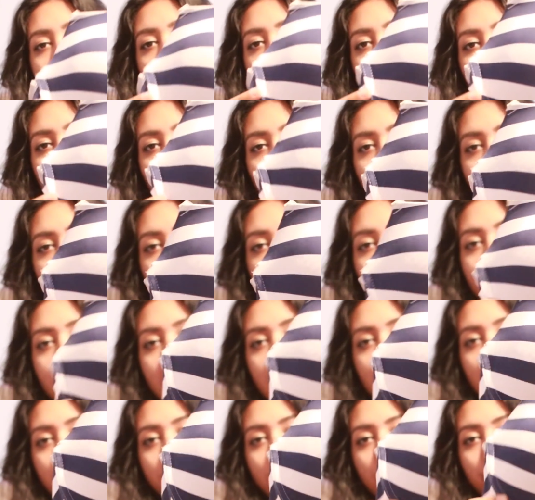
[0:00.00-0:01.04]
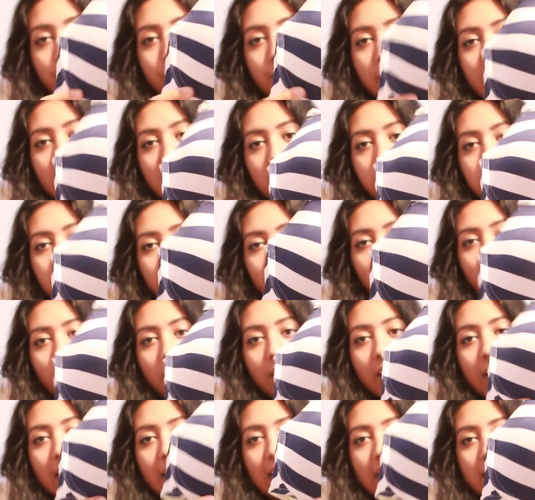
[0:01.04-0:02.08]
of the bra, if you feel a
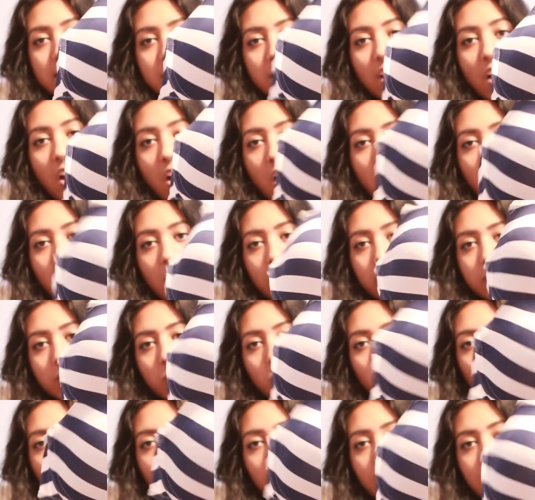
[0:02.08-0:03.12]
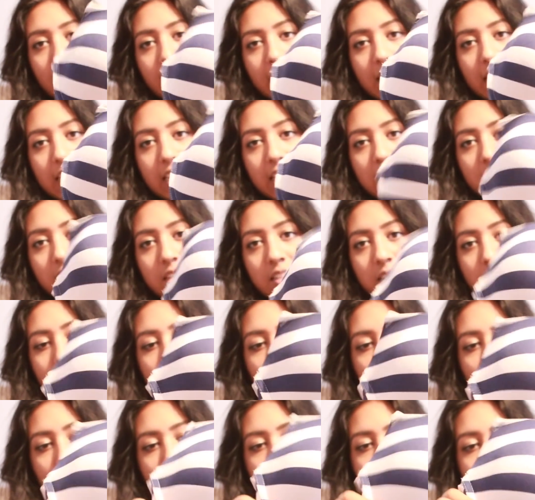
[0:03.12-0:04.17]
bra, has a hard wire in it,
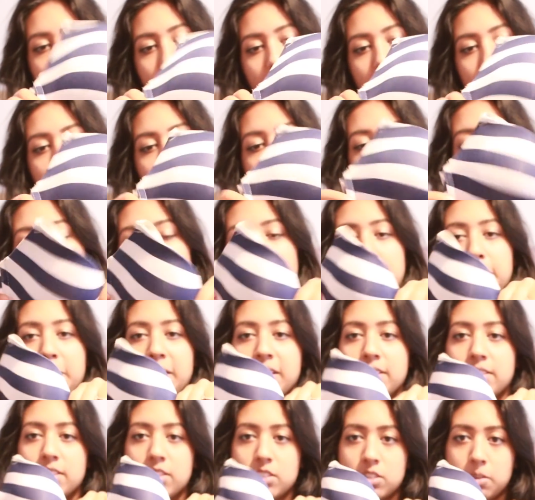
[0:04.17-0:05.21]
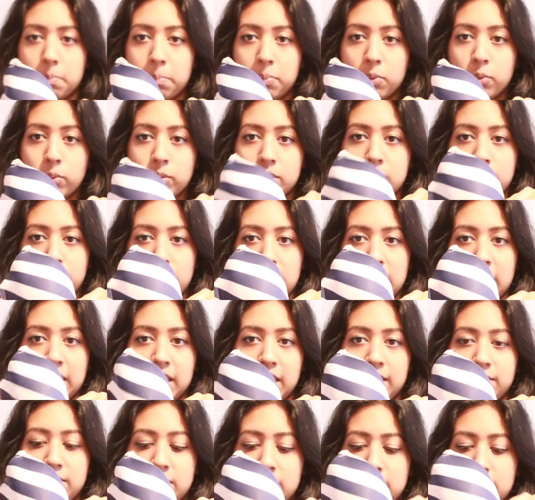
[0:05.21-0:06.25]
just there. It makes it supportive, it
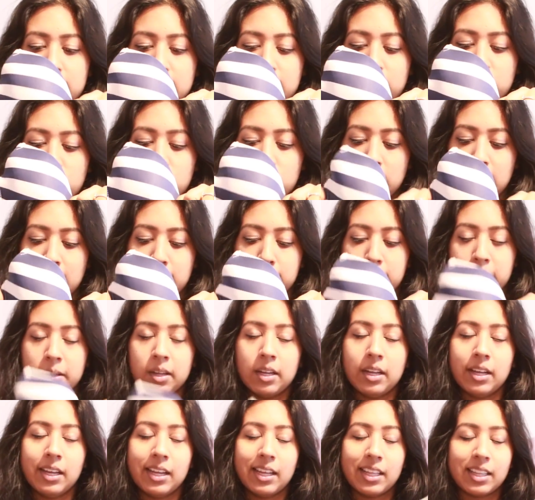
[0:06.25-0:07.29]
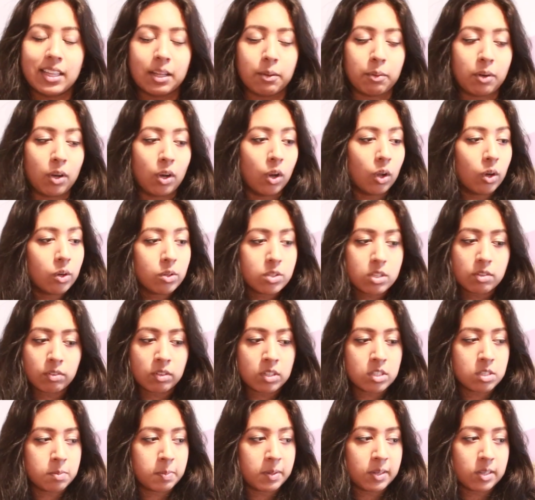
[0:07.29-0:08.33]
gives it its shape. There were loads of
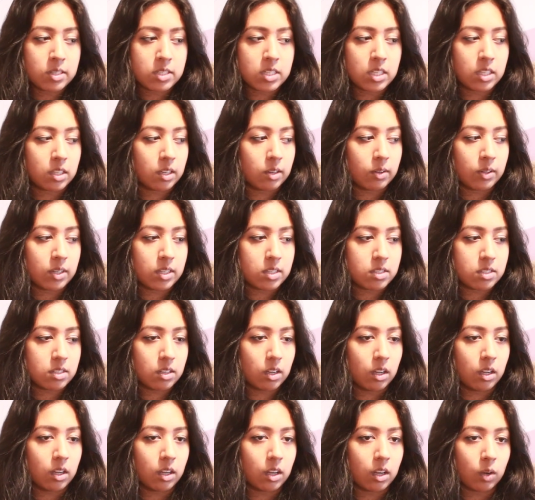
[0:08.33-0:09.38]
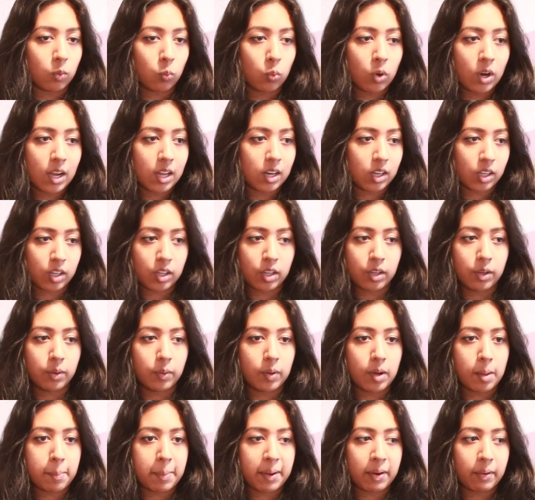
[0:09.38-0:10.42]
conspiracy theories a while ago
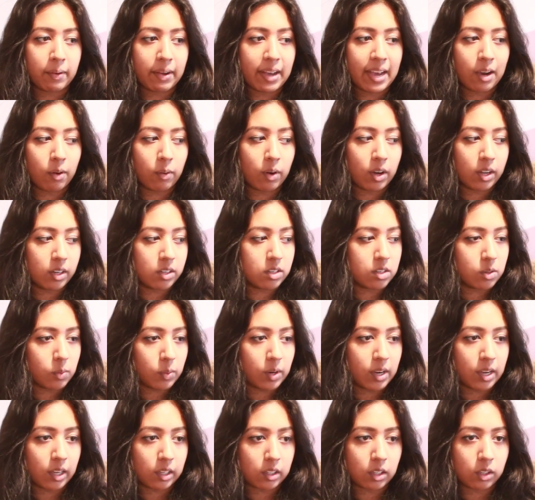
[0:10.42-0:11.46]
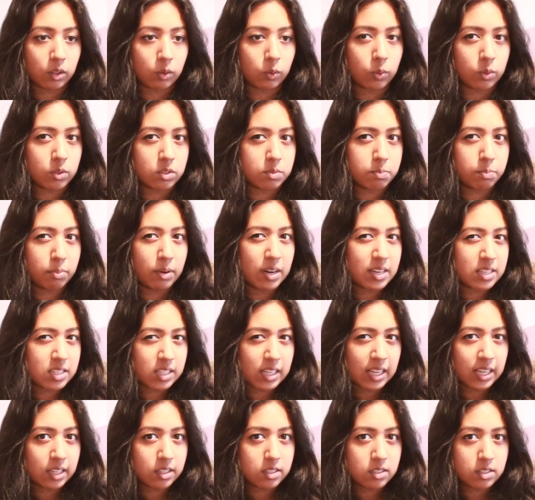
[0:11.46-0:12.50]
about how underwire can cause breast
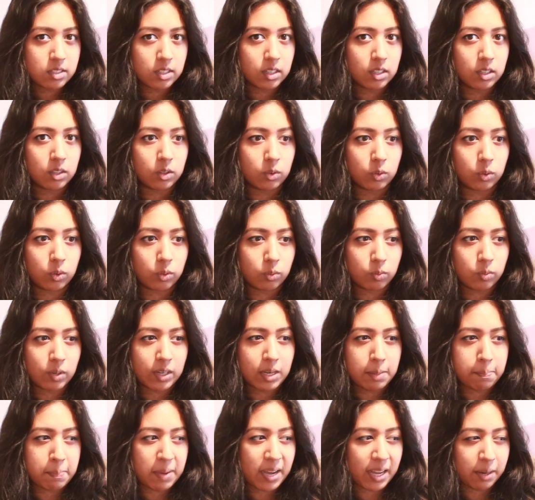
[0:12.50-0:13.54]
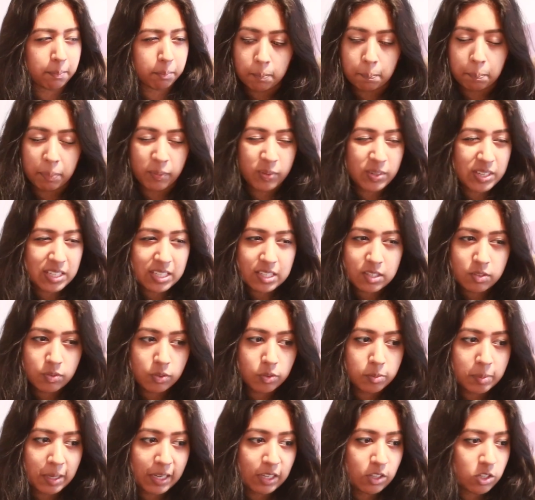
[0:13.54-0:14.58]
cancer or really bad body
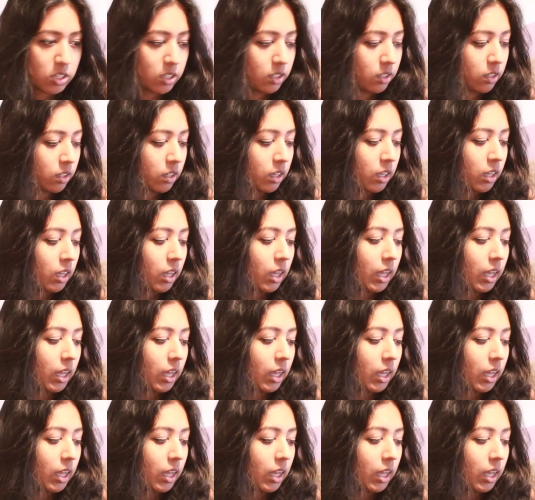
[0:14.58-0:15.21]
disformation.